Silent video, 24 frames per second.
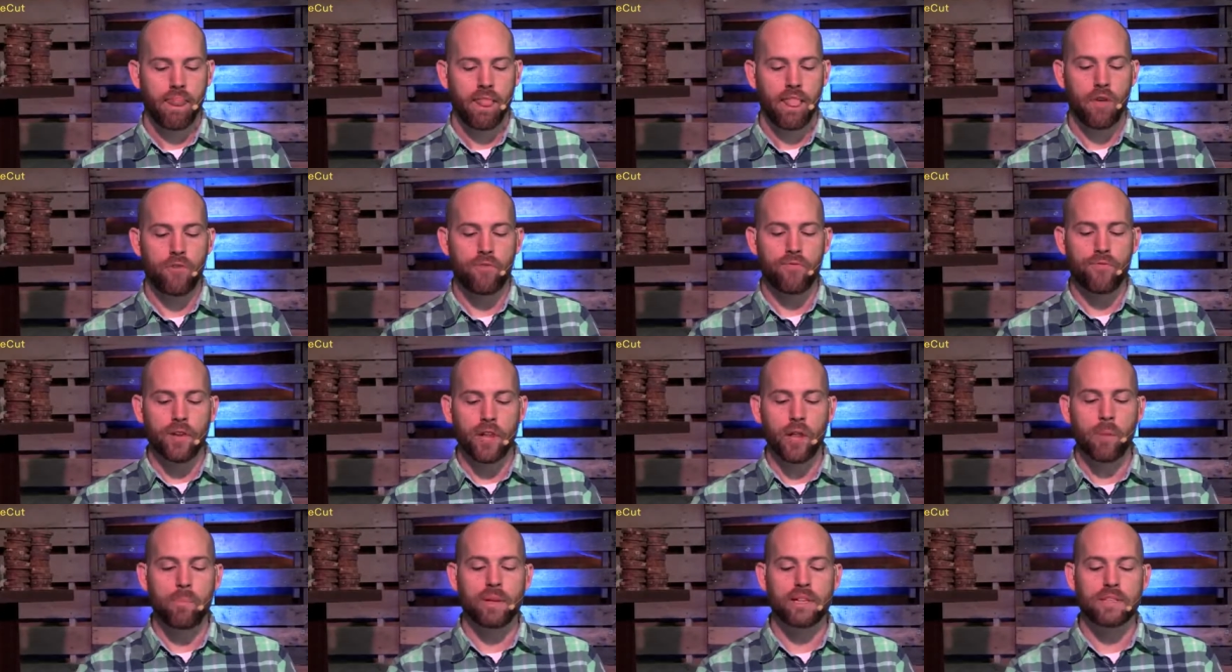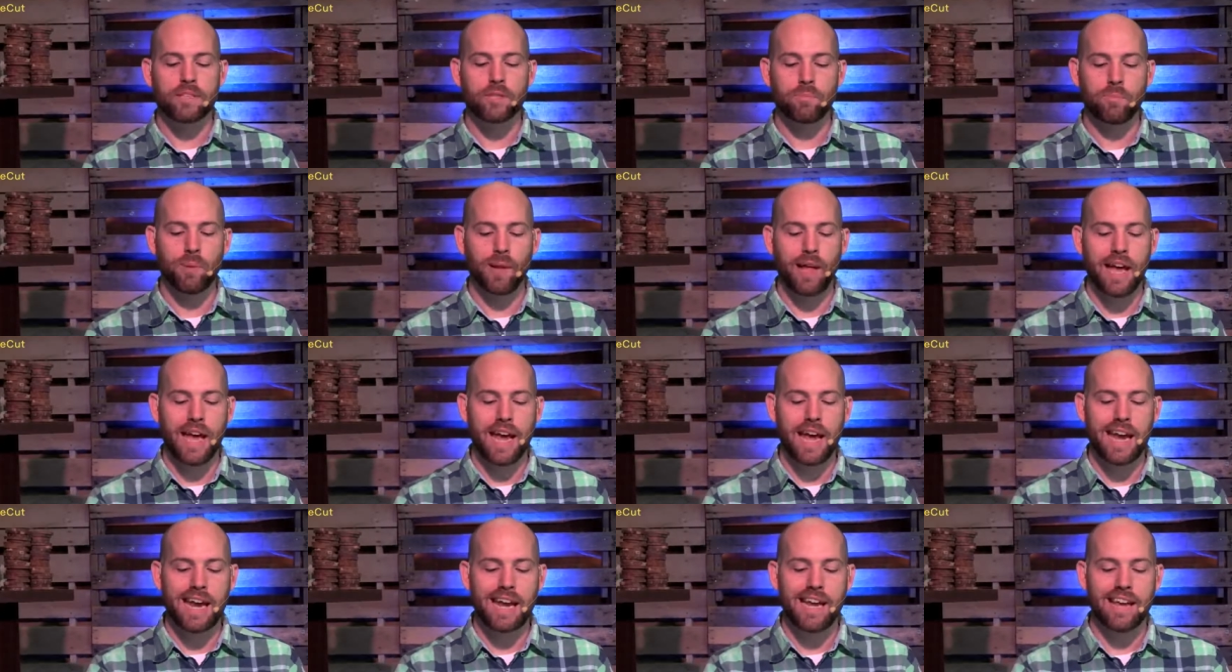And Philip
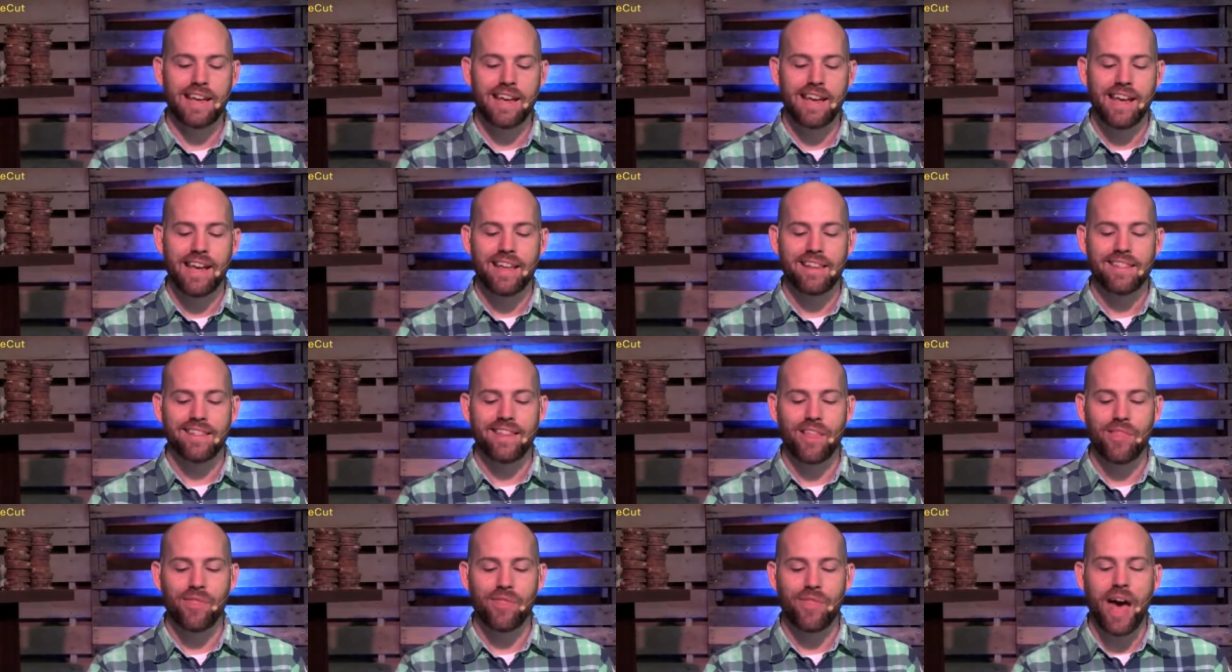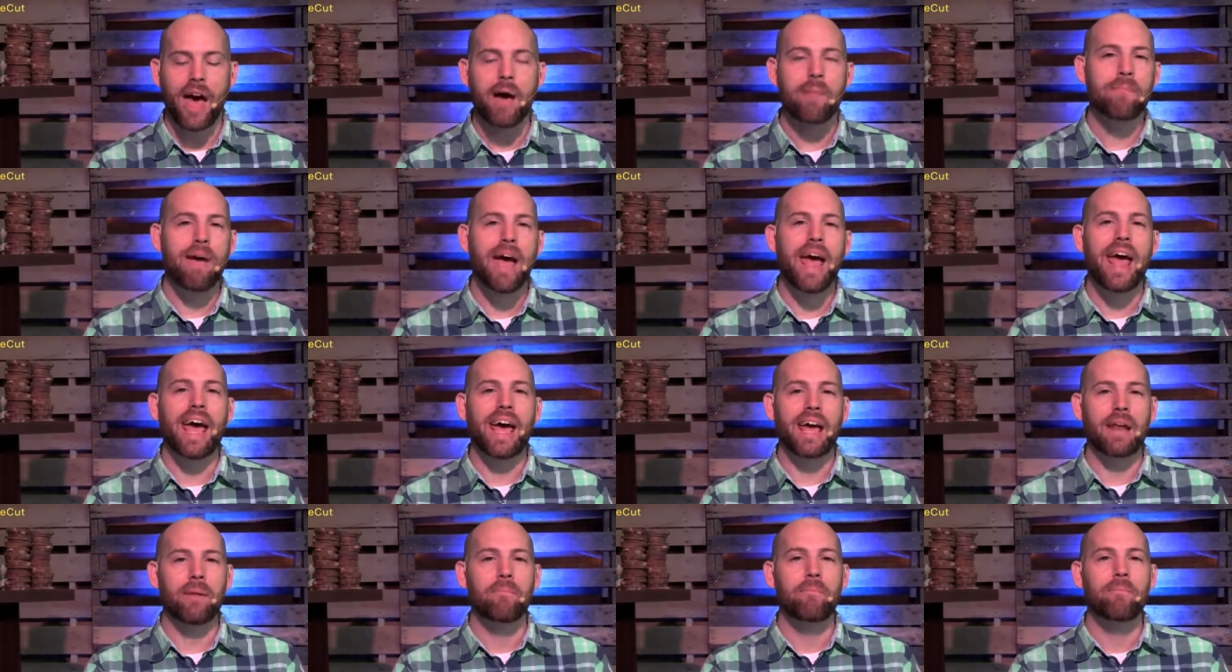explained that that
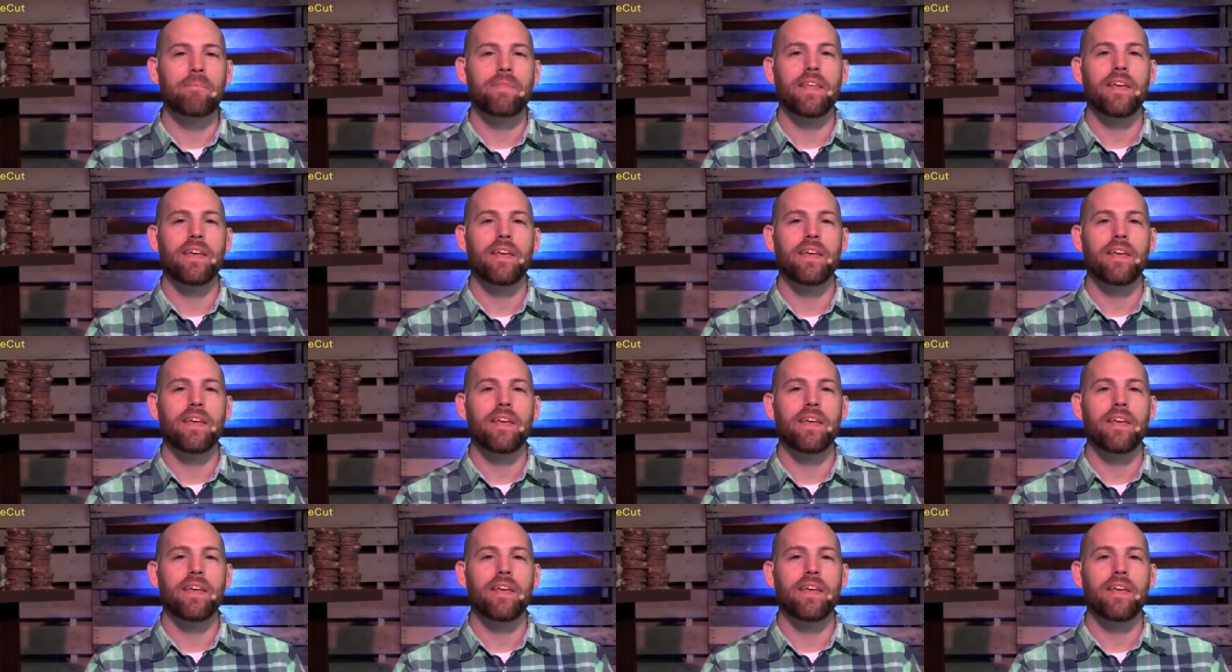man,